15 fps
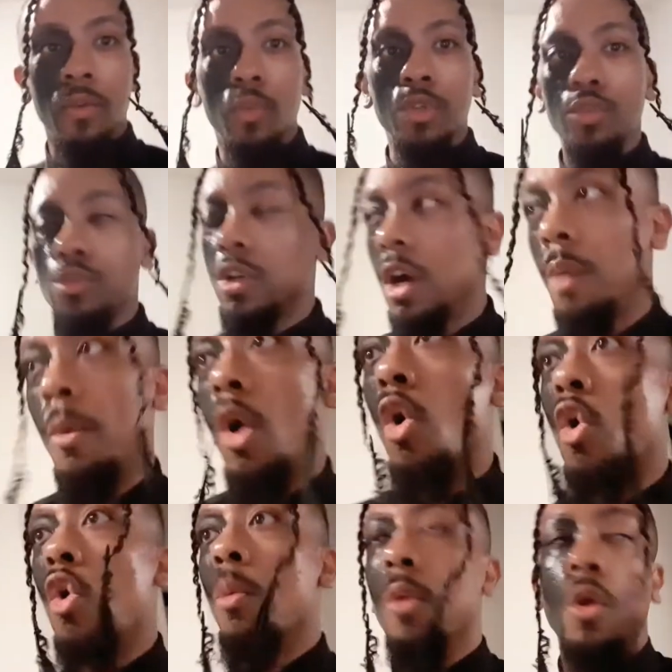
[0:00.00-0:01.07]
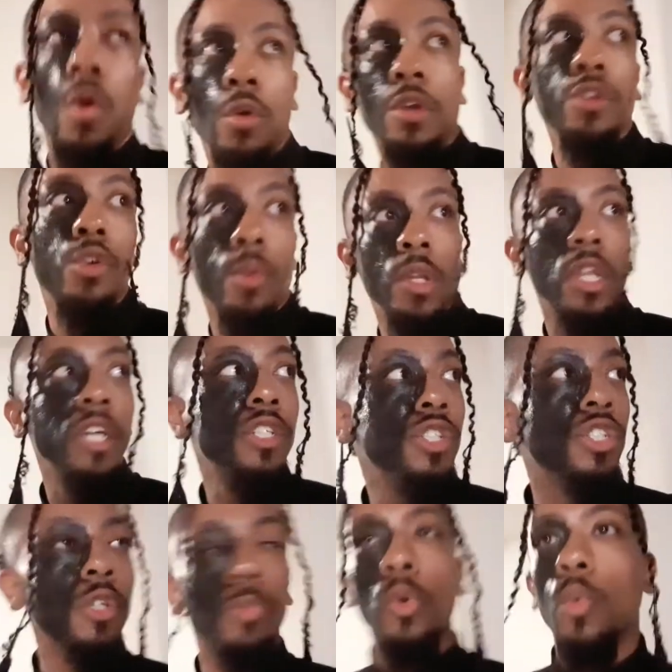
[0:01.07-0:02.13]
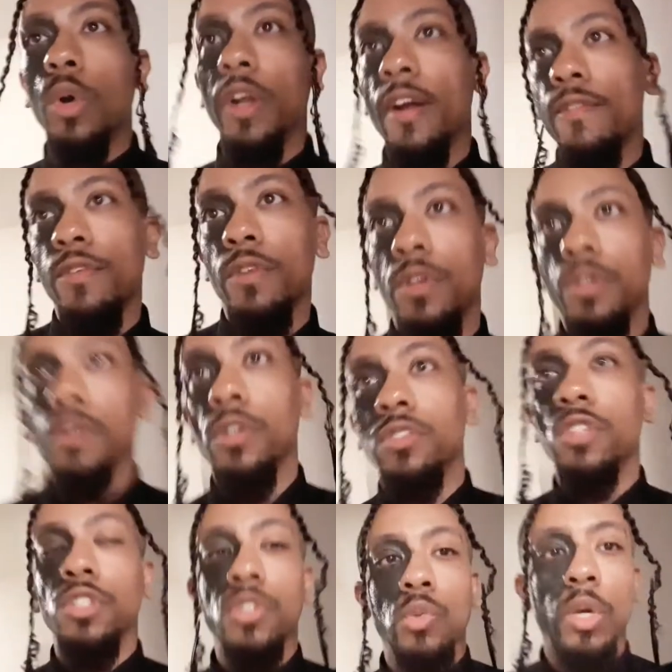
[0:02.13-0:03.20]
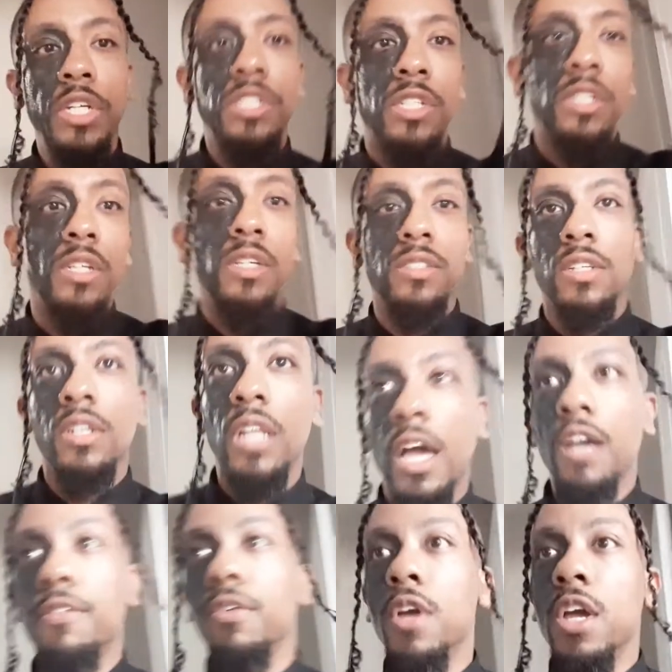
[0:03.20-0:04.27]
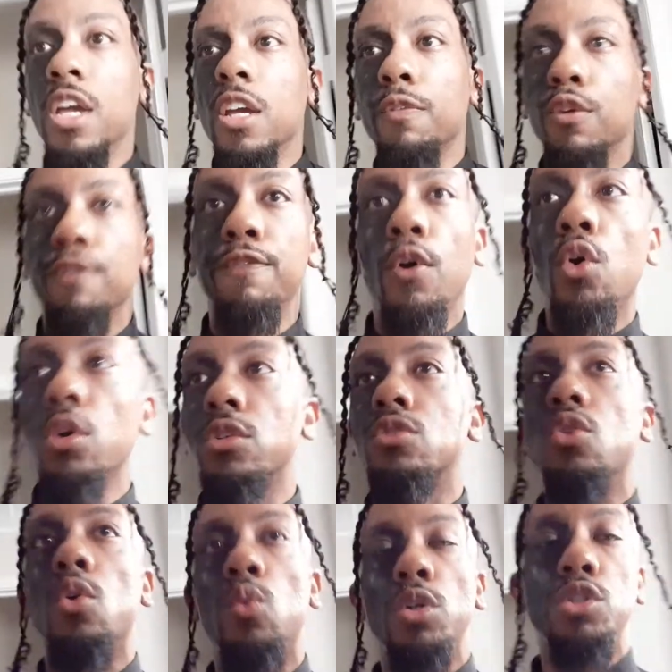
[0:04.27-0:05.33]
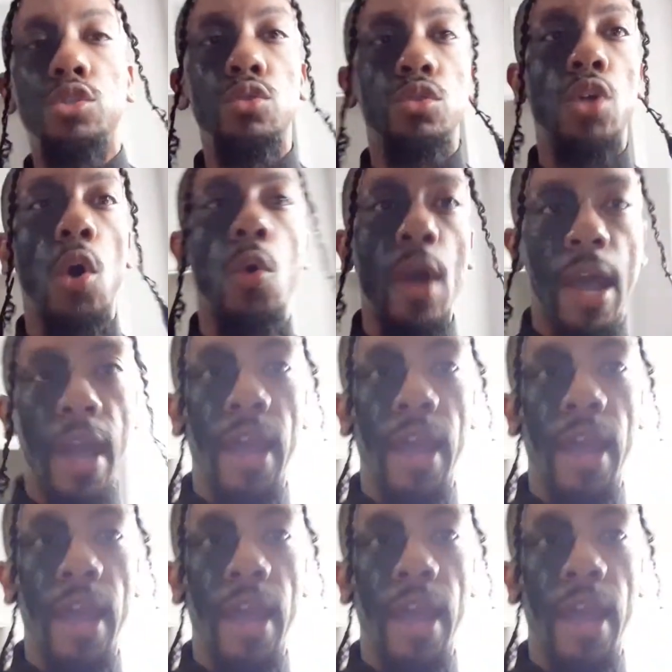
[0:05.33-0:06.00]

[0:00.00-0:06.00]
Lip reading: when you come home or in your relationship or whatever your situation is in life, if you're focused on what you don't